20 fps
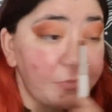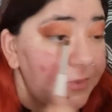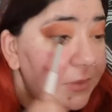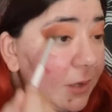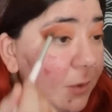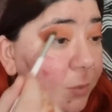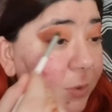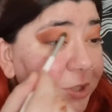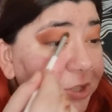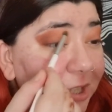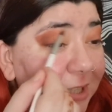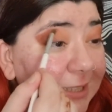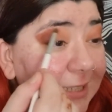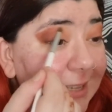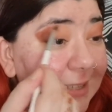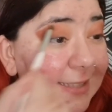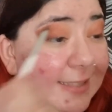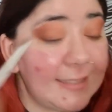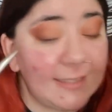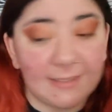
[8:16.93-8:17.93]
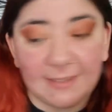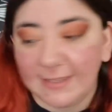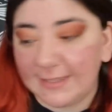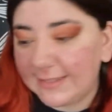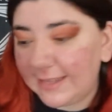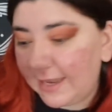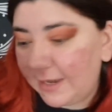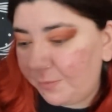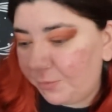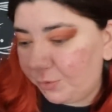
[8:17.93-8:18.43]
which I guess is
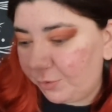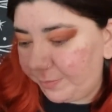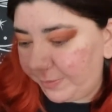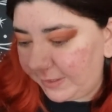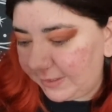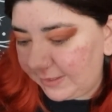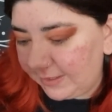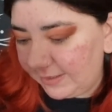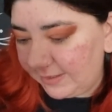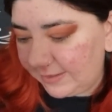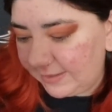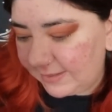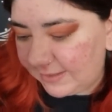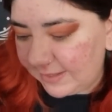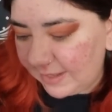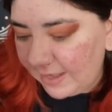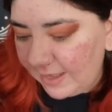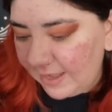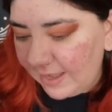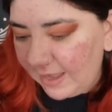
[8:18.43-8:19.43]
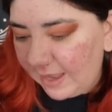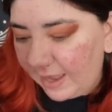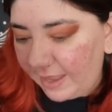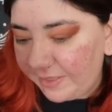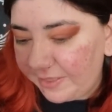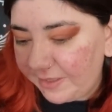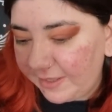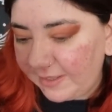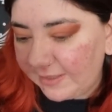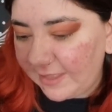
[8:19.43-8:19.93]
understandable because I
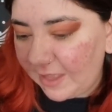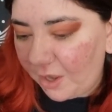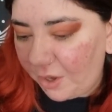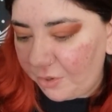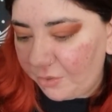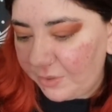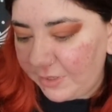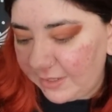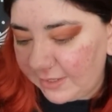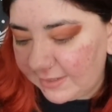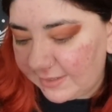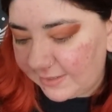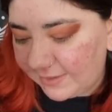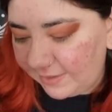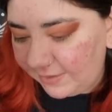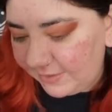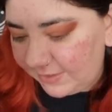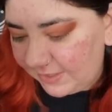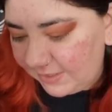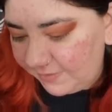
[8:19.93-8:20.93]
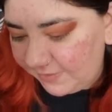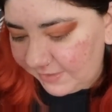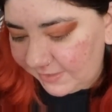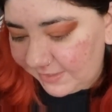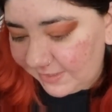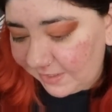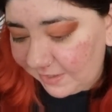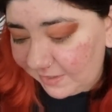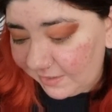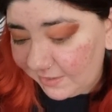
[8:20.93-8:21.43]
think they're only exclusive in
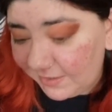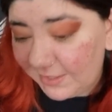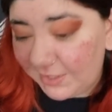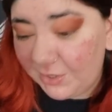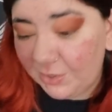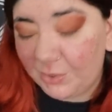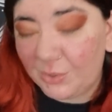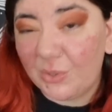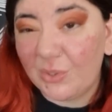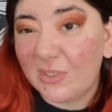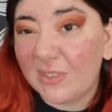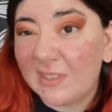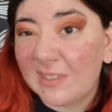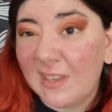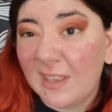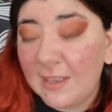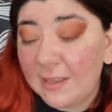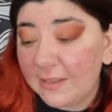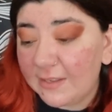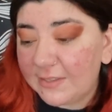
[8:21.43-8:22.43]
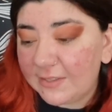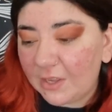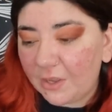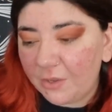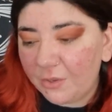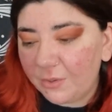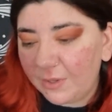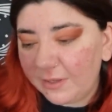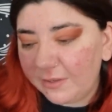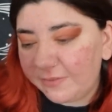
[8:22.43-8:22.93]
certain stores.
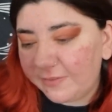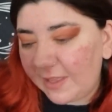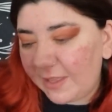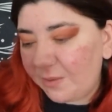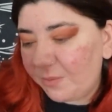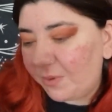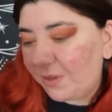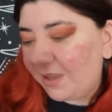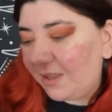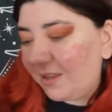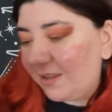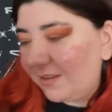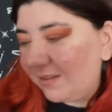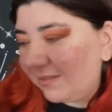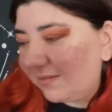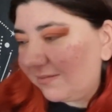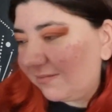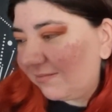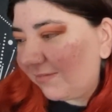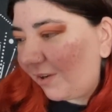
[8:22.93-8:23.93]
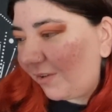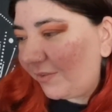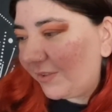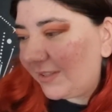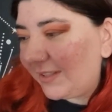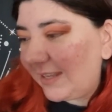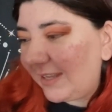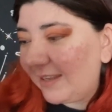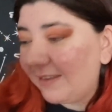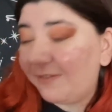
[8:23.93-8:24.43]
So if they were
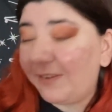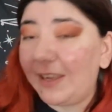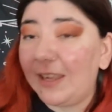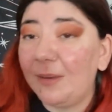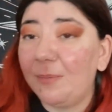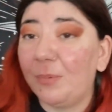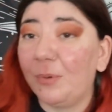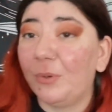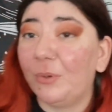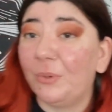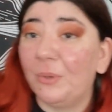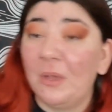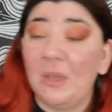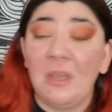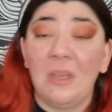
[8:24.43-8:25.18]
obviously available